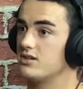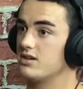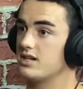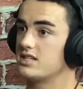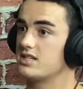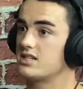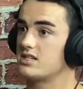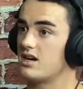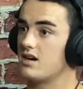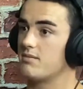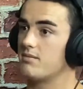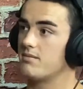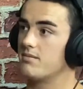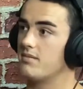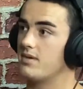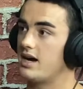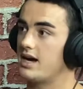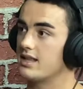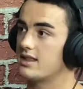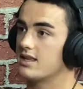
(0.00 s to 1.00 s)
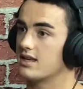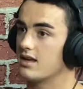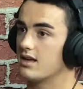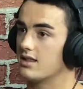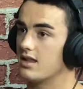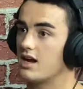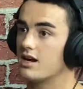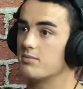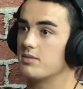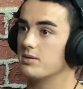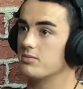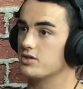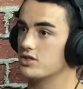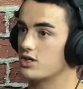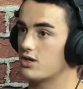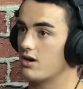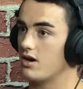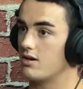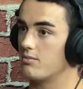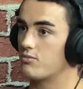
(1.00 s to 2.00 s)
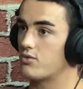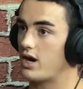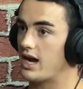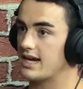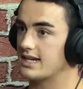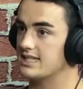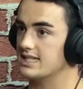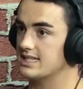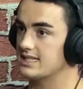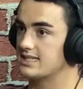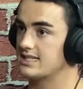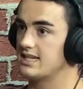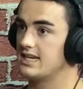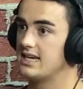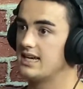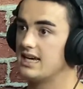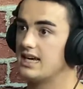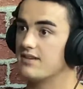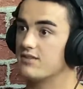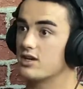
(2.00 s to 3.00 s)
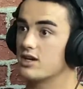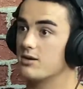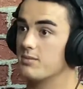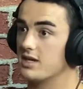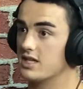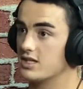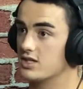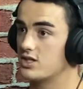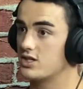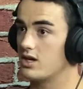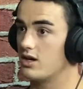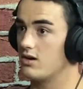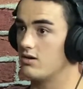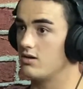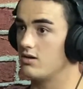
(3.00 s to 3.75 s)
That's something I think a lot of people should go out and practice if they're going to be on the show.